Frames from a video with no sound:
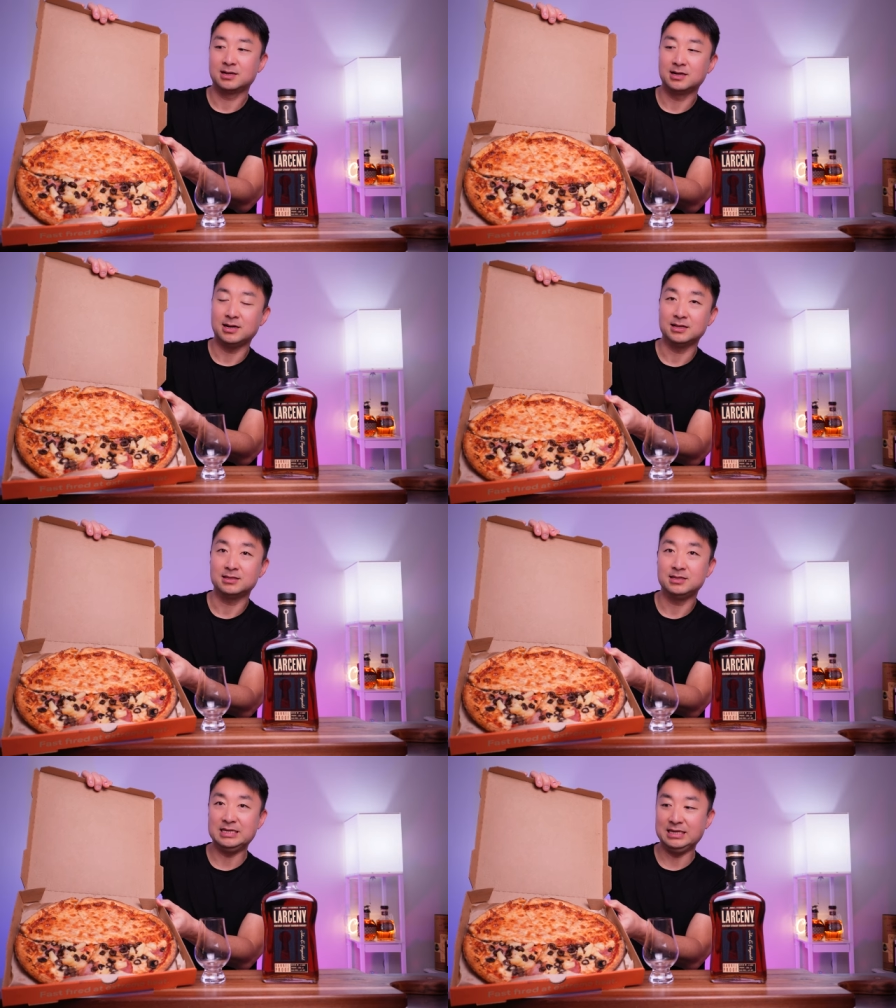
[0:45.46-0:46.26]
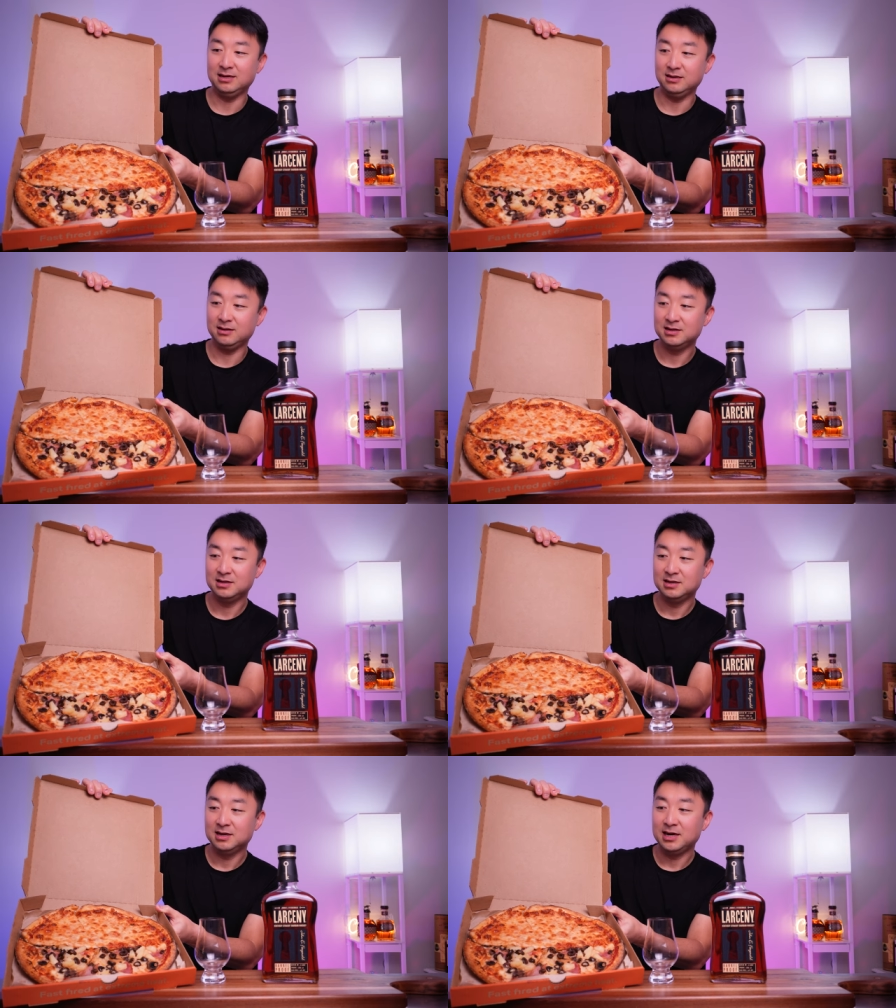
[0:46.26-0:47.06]
Got the
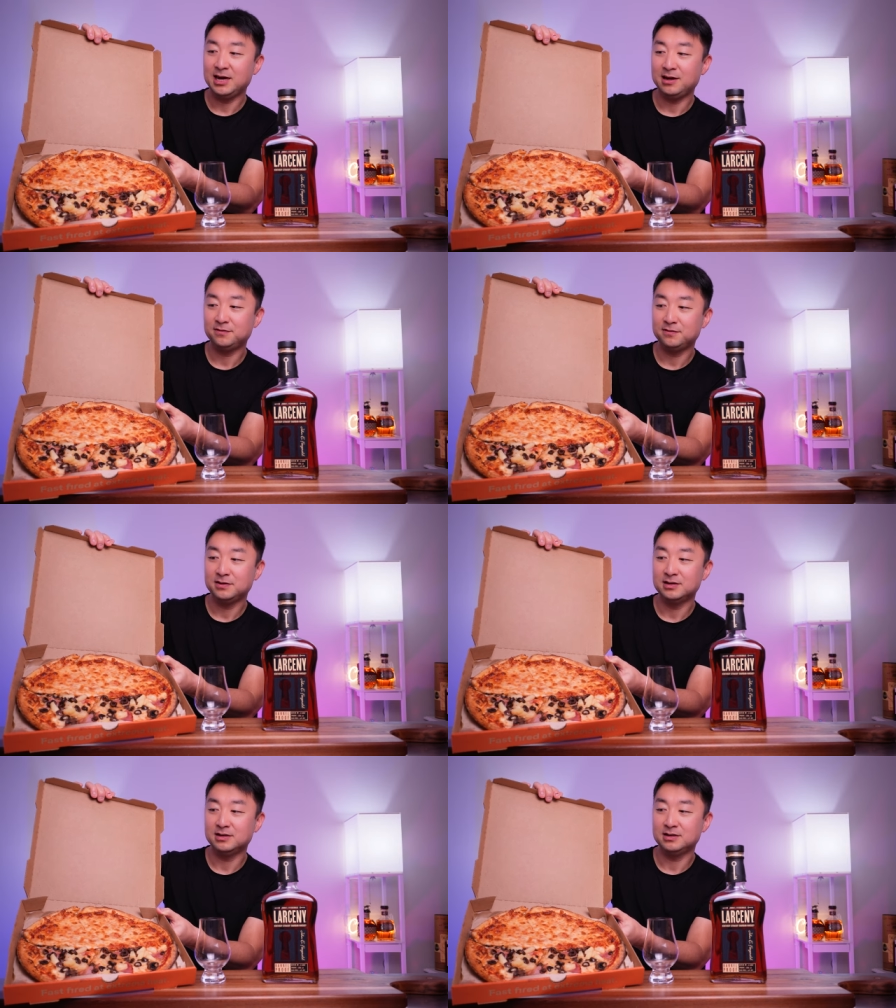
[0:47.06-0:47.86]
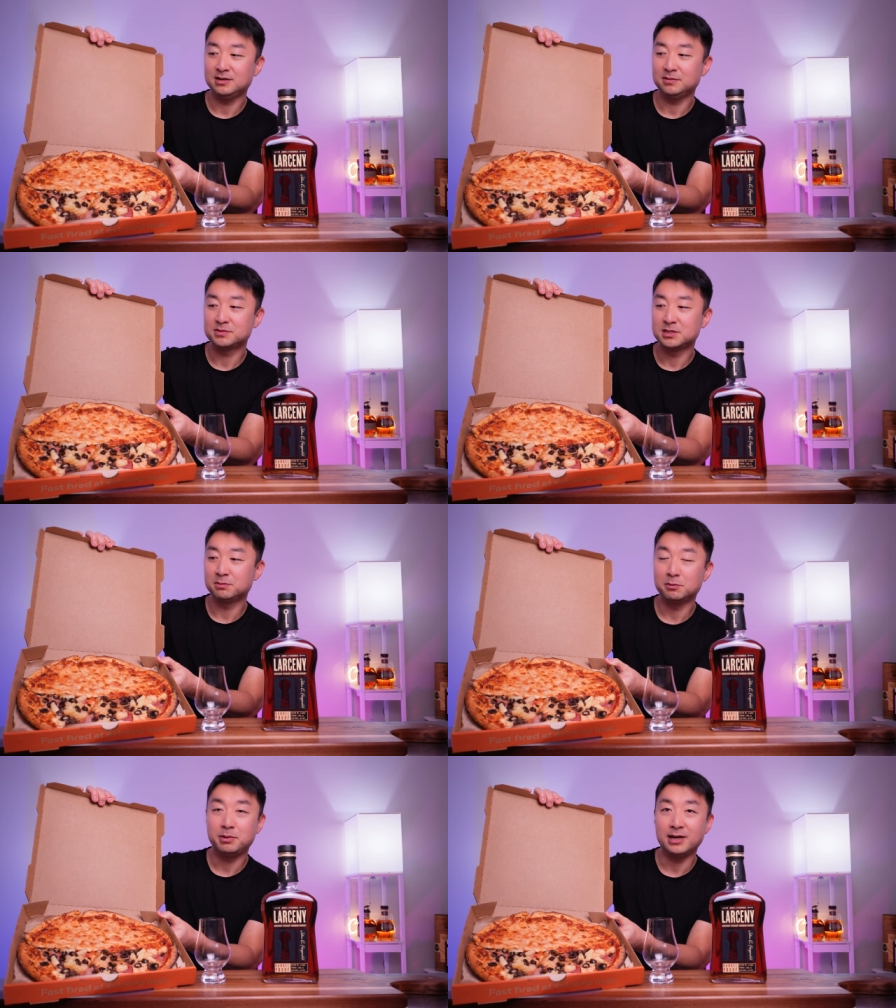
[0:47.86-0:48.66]
half um,
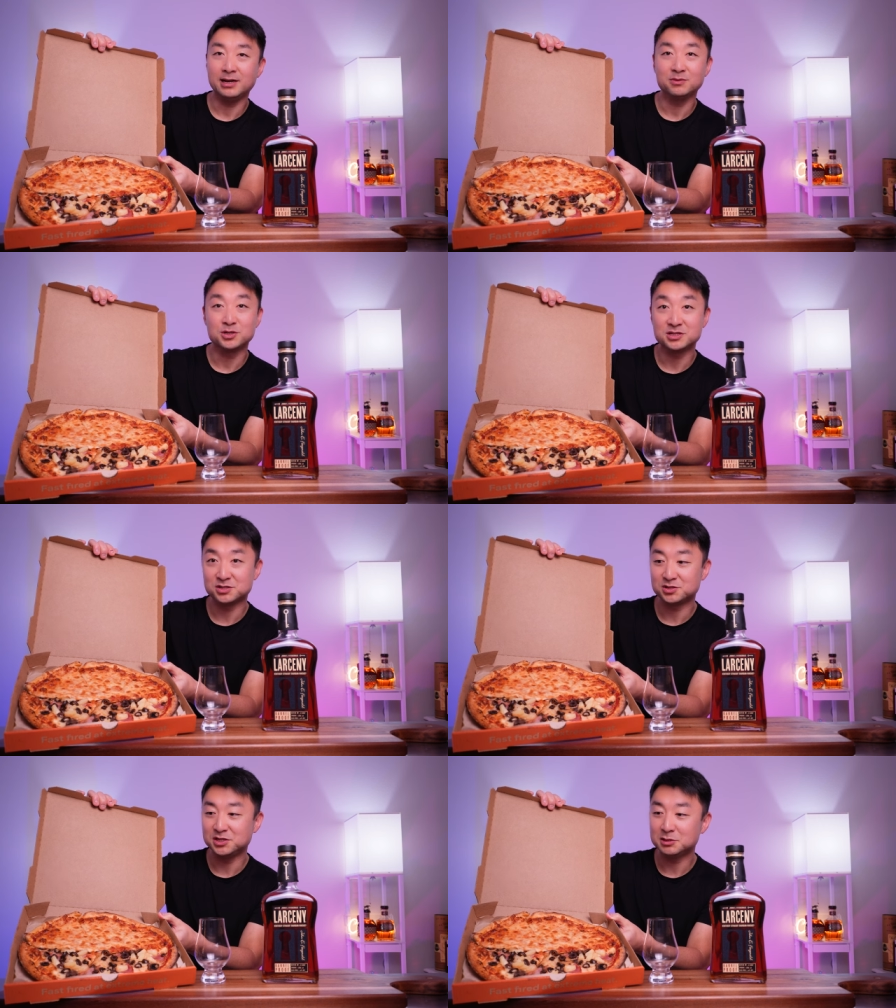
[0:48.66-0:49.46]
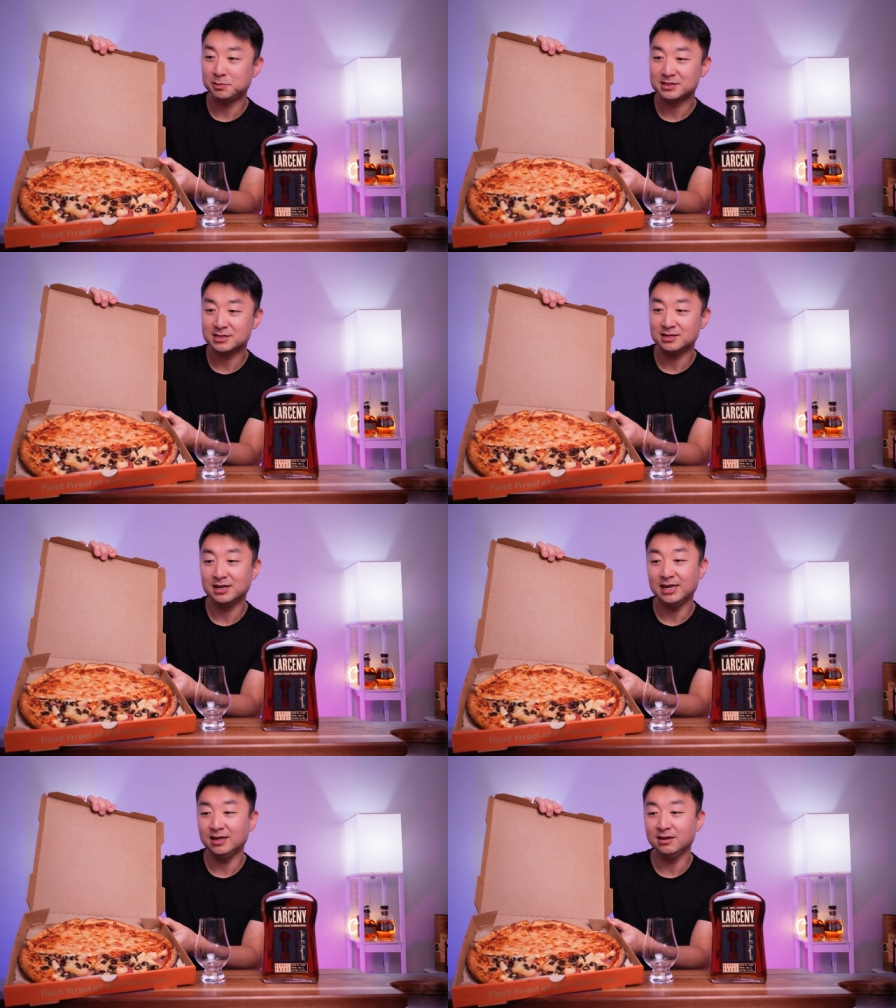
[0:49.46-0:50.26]
simple pie, which is a cheese
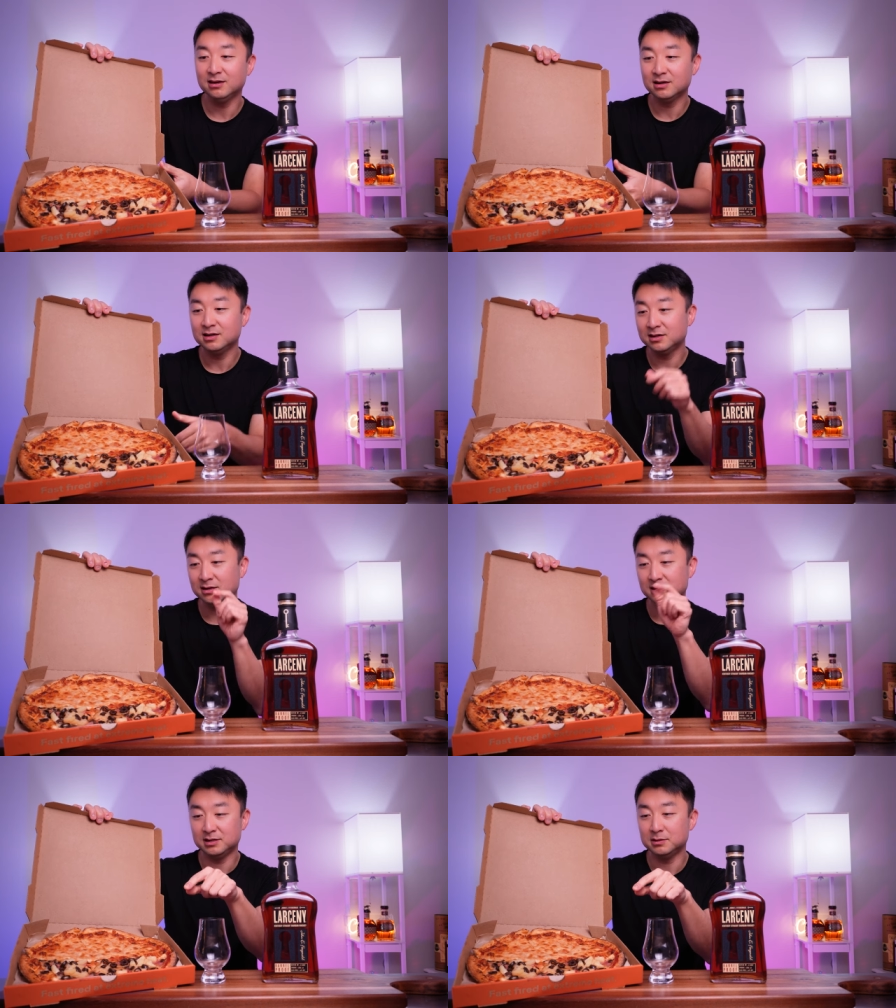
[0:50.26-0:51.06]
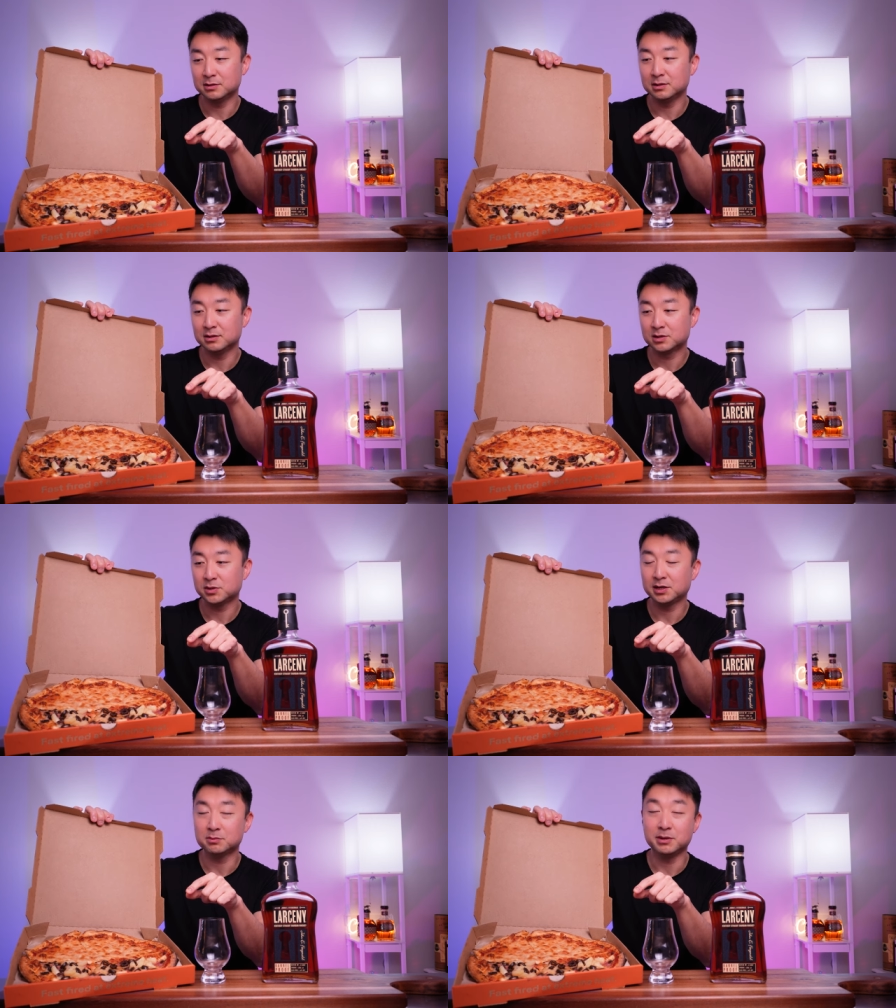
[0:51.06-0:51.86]
pizza, and uh, I
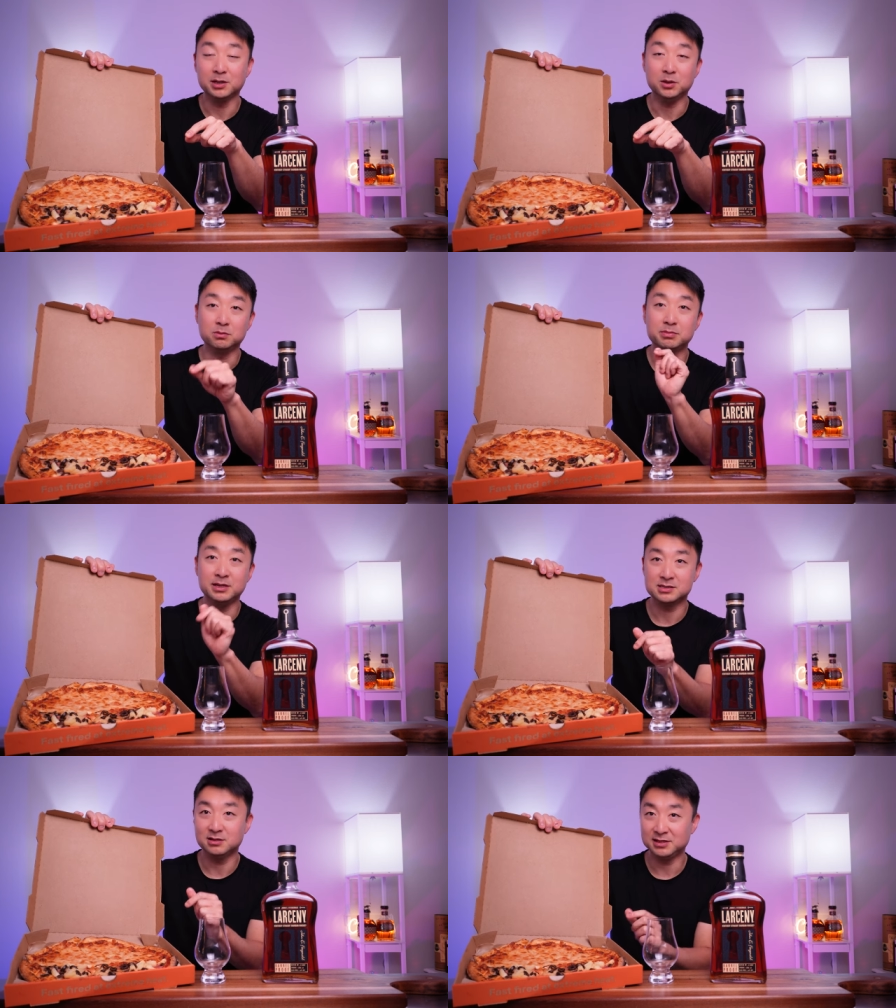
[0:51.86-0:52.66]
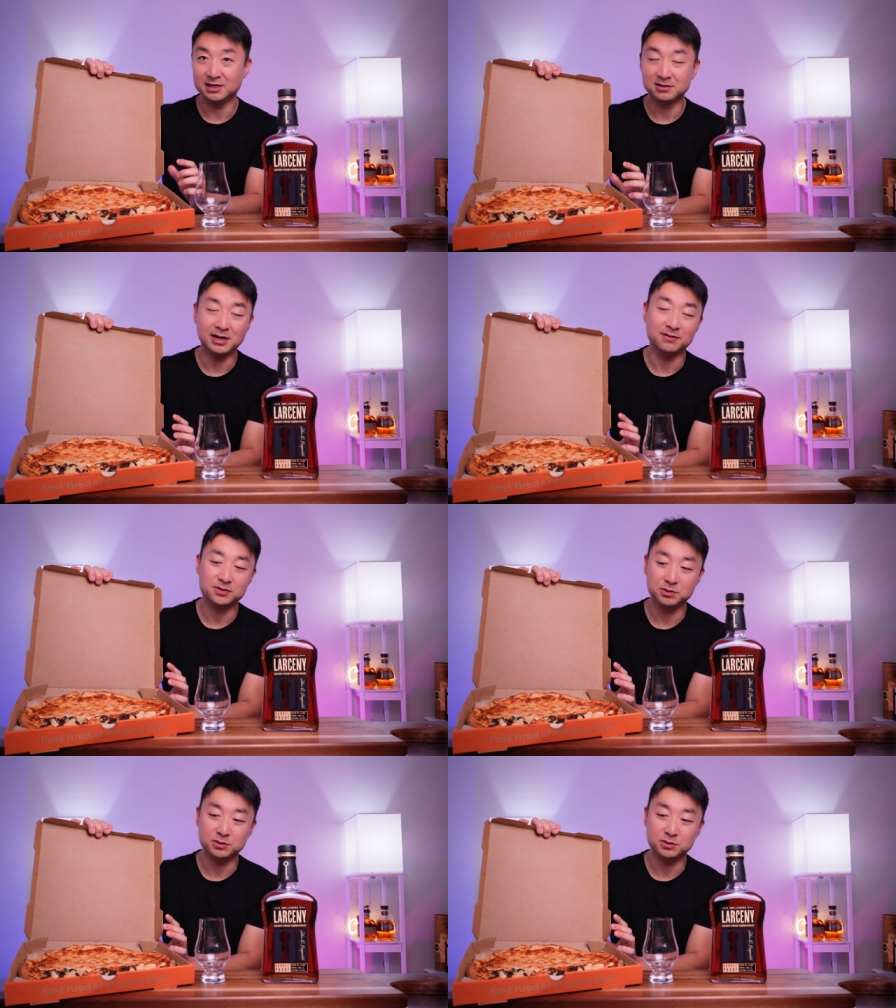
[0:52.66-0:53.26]
created my own pizza on the other half.